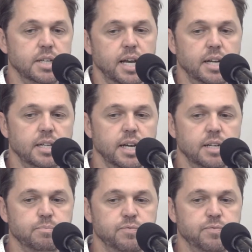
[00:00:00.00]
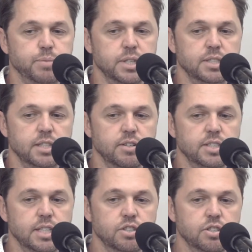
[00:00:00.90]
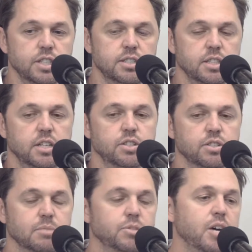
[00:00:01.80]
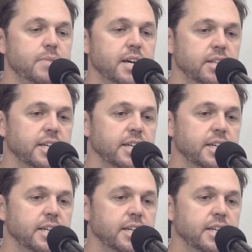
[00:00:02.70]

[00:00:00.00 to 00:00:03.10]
had a pretty serious injury, so I took some time out,